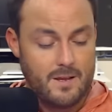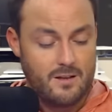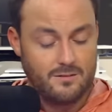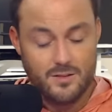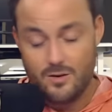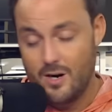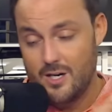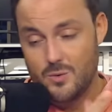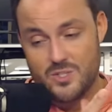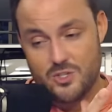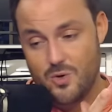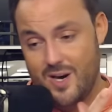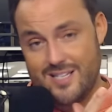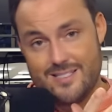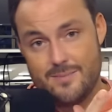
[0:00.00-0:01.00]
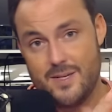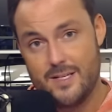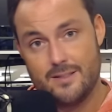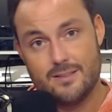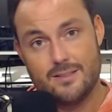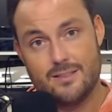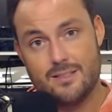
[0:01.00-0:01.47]
Little Rock was great to me.
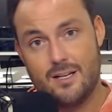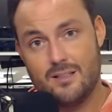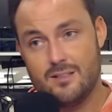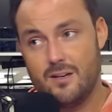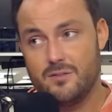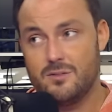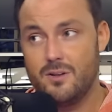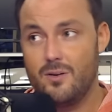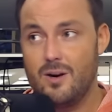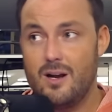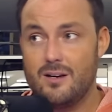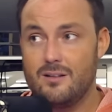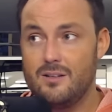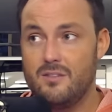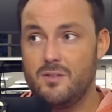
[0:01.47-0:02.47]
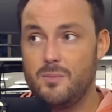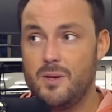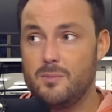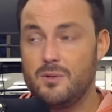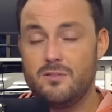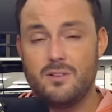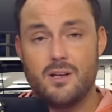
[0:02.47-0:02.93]
I loved Little Rock. I loved the
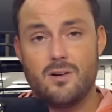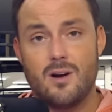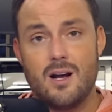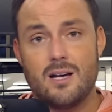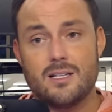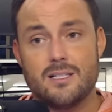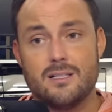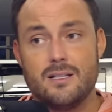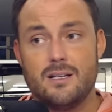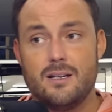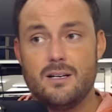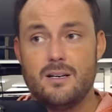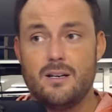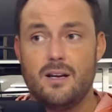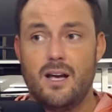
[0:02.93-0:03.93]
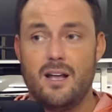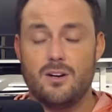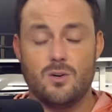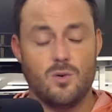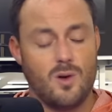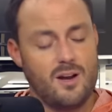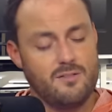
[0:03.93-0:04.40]
people of Little Rock. I had a
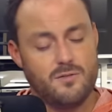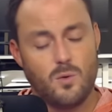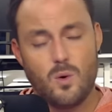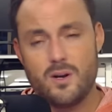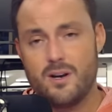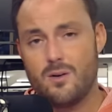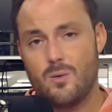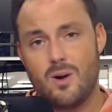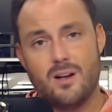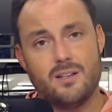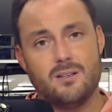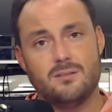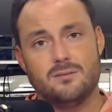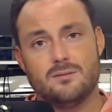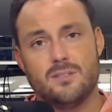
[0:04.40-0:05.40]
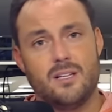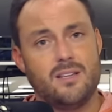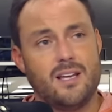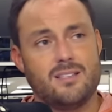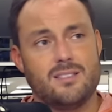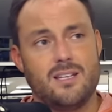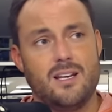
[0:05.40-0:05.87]
great four-year run in
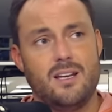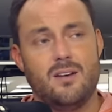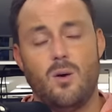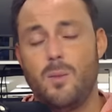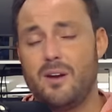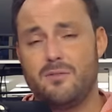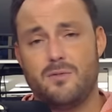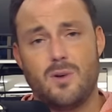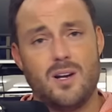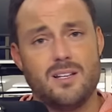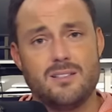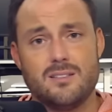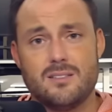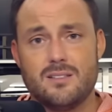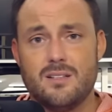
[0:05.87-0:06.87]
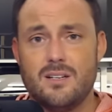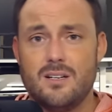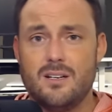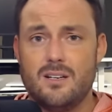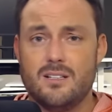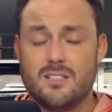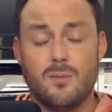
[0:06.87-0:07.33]
that city. All my friends,
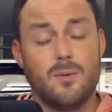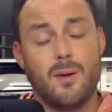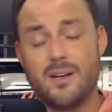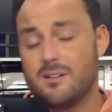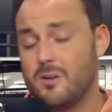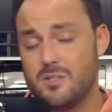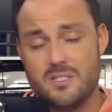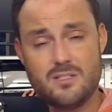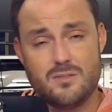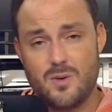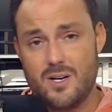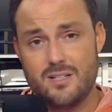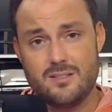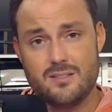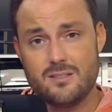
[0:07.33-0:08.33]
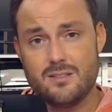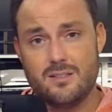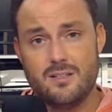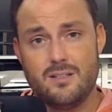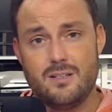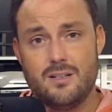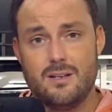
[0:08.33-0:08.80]
some of my closest friends
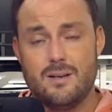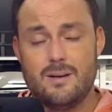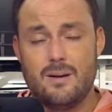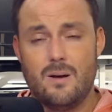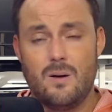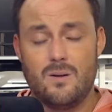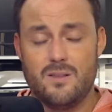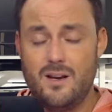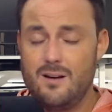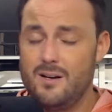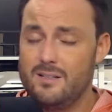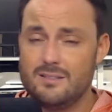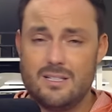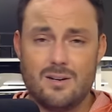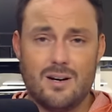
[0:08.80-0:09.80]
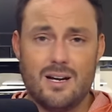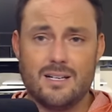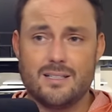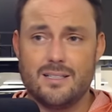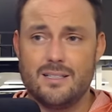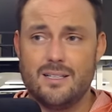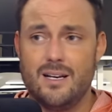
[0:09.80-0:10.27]
are there in Little
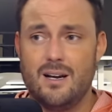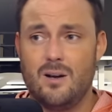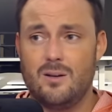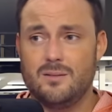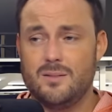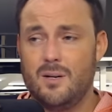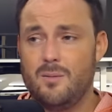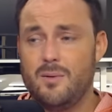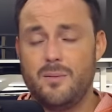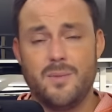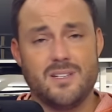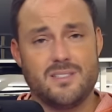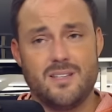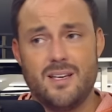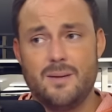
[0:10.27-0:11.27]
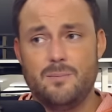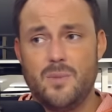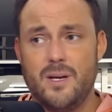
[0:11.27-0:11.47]
Rock, and I'm going to miss them.